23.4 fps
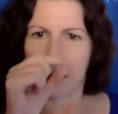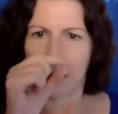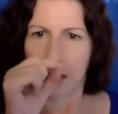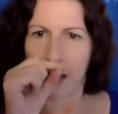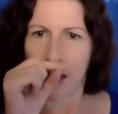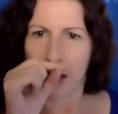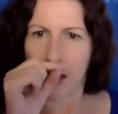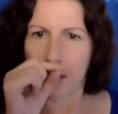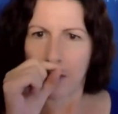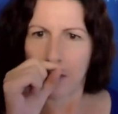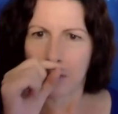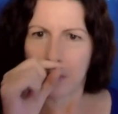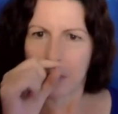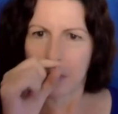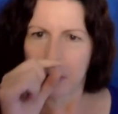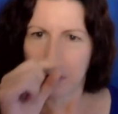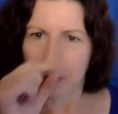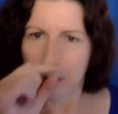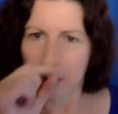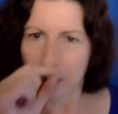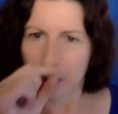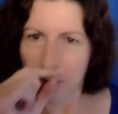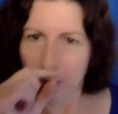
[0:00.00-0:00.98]
The
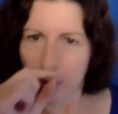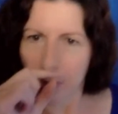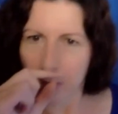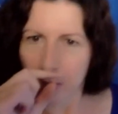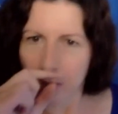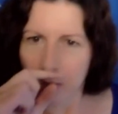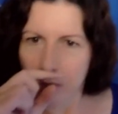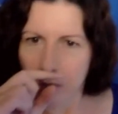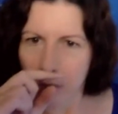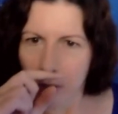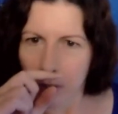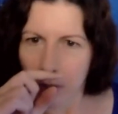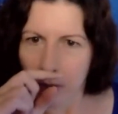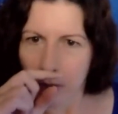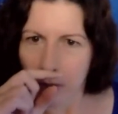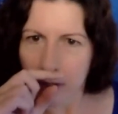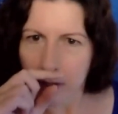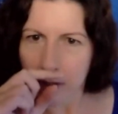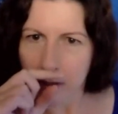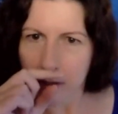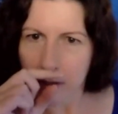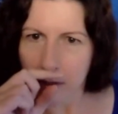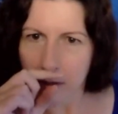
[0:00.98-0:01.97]
third toe
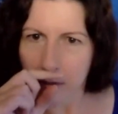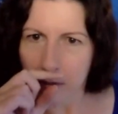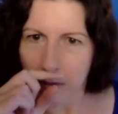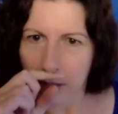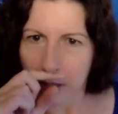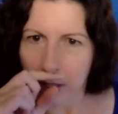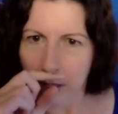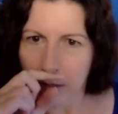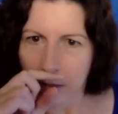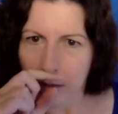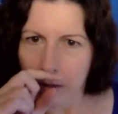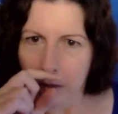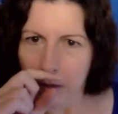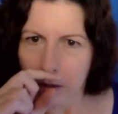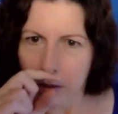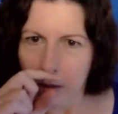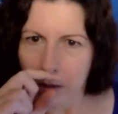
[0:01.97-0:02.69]
is the ground.